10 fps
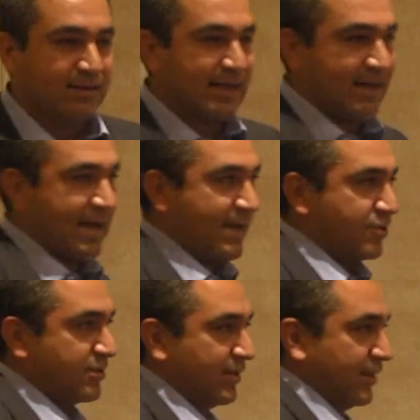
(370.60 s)
That
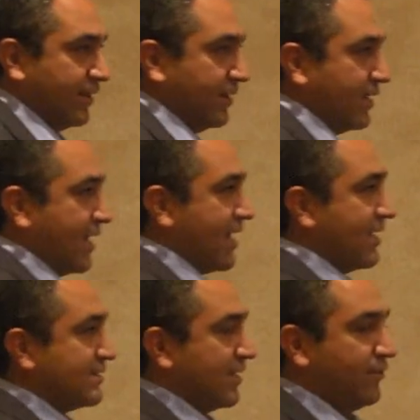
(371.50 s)
actually
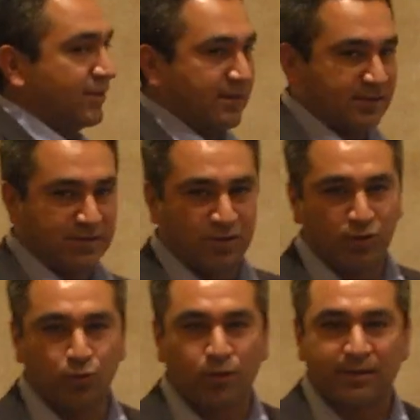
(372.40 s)
has everything to
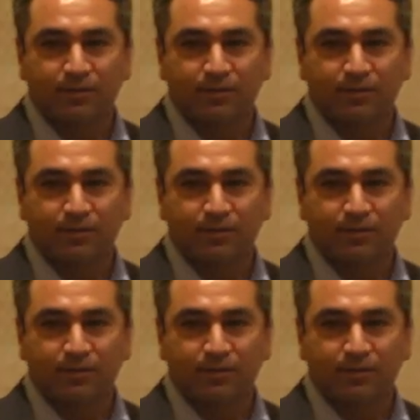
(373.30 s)
do with